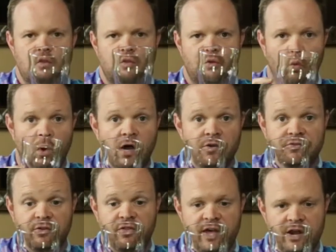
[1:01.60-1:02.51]
The walls
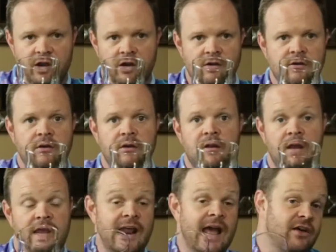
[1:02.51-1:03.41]
are thinner.
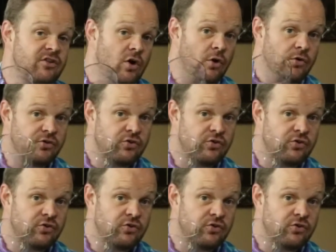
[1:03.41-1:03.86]
It actually holds